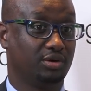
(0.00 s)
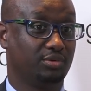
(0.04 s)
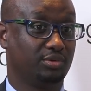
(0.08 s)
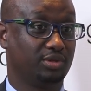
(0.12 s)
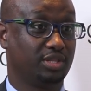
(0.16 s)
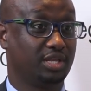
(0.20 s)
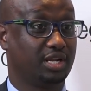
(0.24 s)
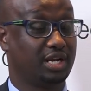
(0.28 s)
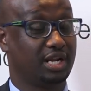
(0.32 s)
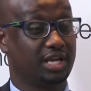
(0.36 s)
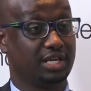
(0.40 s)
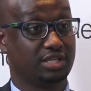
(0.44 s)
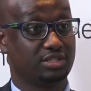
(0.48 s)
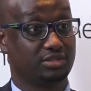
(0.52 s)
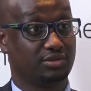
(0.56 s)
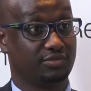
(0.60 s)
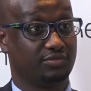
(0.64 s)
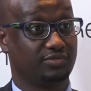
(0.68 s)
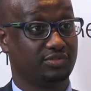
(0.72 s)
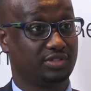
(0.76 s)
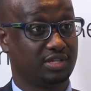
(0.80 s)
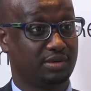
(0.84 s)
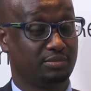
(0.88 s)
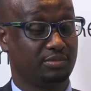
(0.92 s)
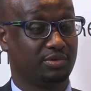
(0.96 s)
with the likes
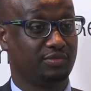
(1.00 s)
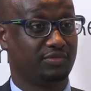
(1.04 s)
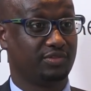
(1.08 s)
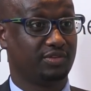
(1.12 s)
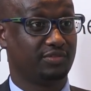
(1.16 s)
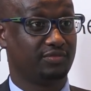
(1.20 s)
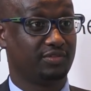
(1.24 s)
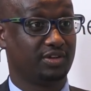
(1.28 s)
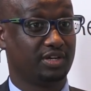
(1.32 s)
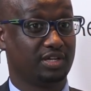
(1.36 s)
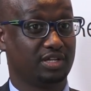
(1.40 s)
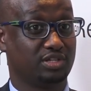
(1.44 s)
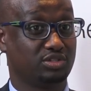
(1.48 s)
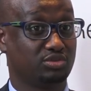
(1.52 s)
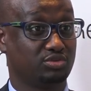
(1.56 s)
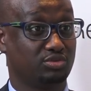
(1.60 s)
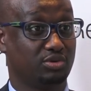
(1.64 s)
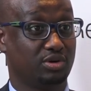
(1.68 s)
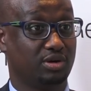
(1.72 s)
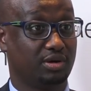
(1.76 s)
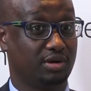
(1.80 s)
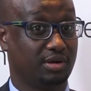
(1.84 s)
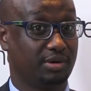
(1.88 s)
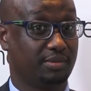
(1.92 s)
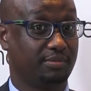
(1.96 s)
of some of the vendors
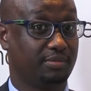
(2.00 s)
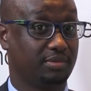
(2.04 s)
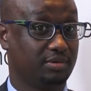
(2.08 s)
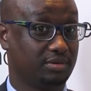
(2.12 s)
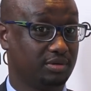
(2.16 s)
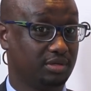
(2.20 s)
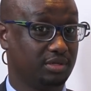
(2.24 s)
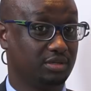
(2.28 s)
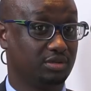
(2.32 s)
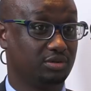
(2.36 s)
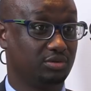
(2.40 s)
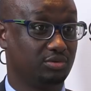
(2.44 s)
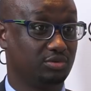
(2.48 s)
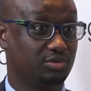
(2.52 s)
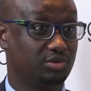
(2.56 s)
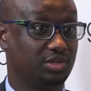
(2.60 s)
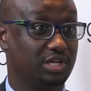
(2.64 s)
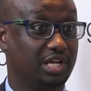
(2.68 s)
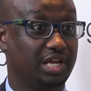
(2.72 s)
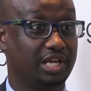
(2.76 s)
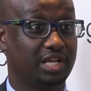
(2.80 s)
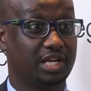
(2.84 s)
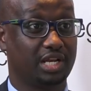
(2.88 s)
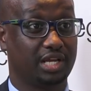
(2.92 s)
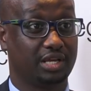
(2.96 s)
who are, you know,
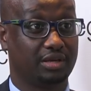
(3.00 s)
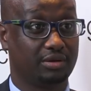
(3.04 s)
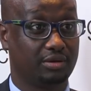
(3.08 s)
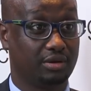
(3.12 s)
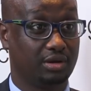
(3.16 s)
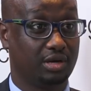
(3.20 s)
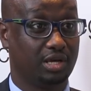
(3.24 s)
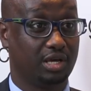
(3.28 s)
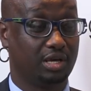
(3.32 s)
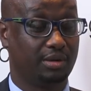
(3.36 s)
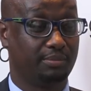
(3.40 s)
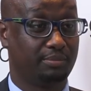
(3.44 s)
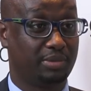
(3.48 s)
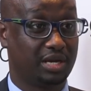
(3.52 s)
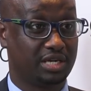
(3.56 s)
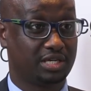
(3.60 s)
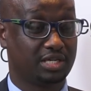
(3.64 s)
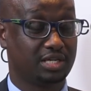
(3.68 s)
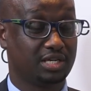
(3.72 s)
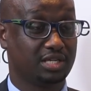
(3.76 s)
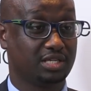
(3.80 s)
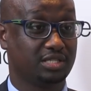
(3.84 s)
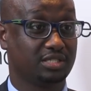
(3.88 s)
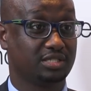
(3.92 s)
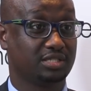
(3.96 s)
would like
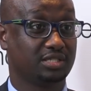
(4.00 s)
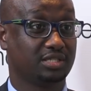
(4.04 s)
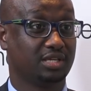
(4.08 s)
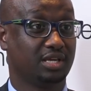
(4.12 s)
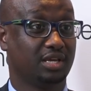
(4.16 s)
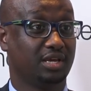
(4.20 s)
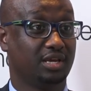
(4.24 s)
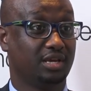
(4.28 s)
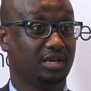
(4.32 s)
partners.